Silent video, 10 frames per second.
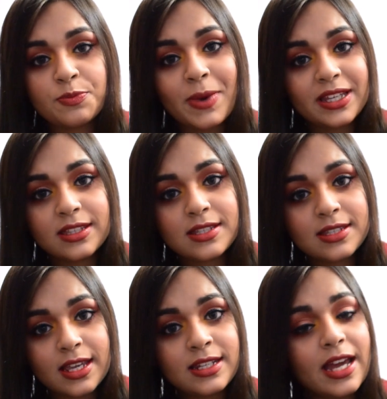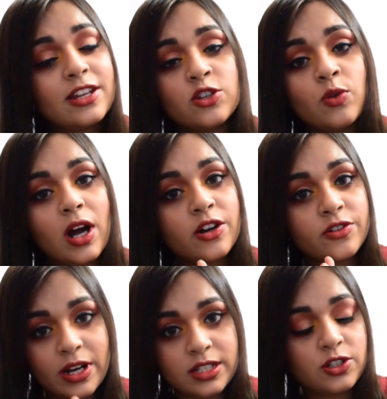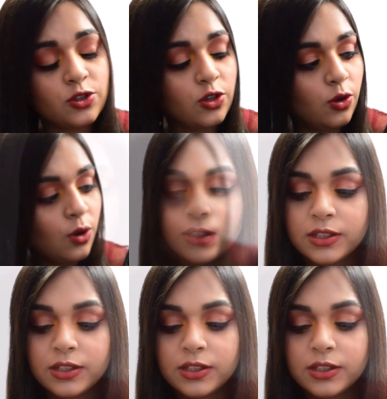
buy this set and you are ready to go.